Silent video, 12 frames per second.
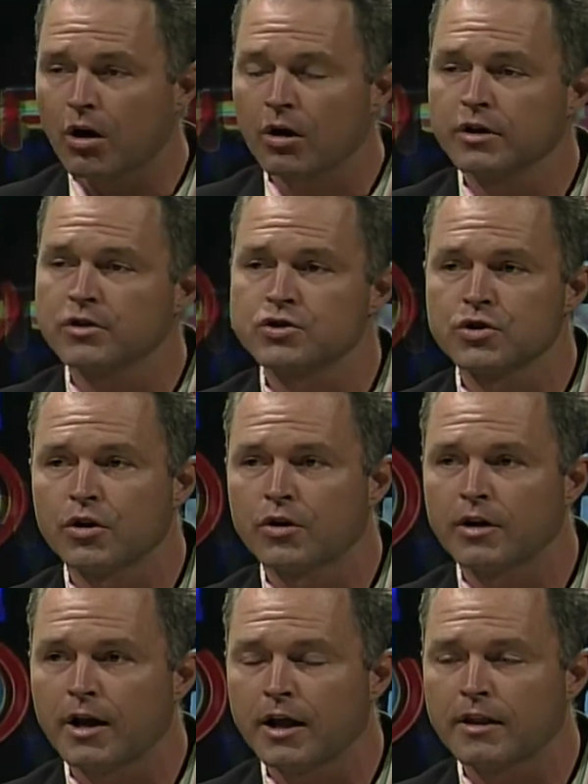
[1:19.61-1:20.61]
our
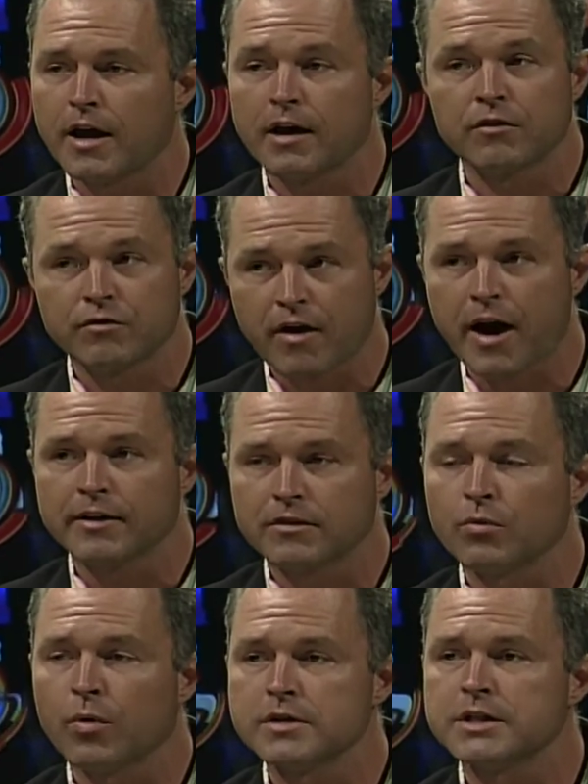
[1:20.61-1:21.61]
concern and that in
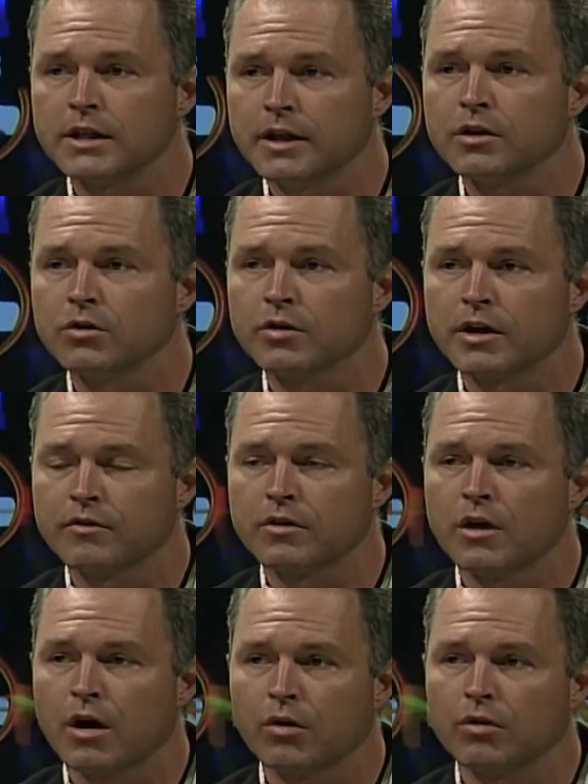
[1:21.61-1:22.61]
fact it was illegal
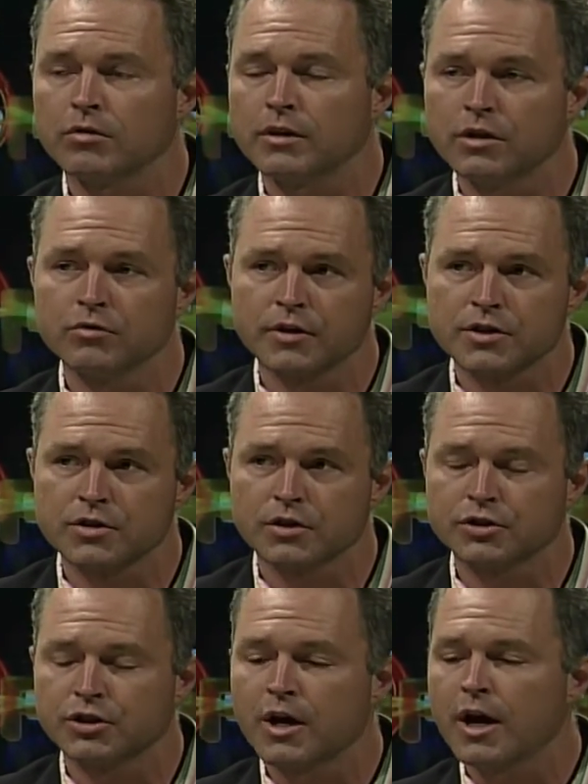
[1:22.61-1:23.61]
given our legal
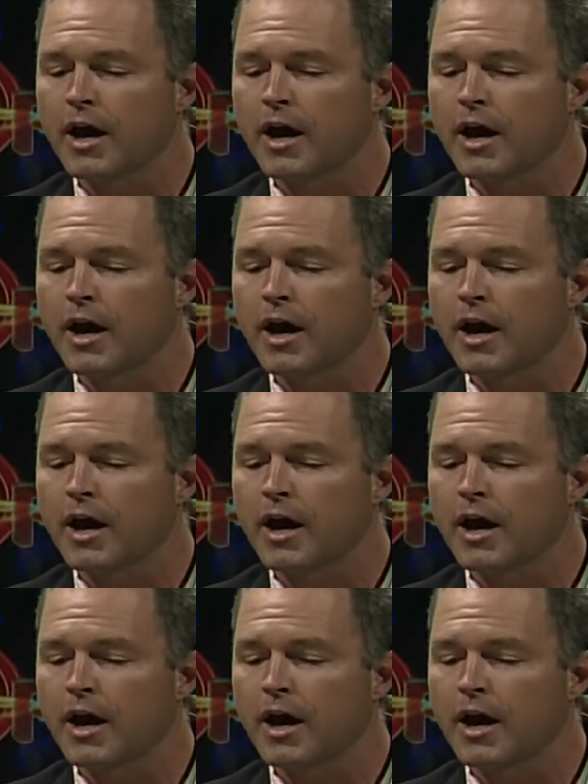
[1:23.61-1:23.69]
research.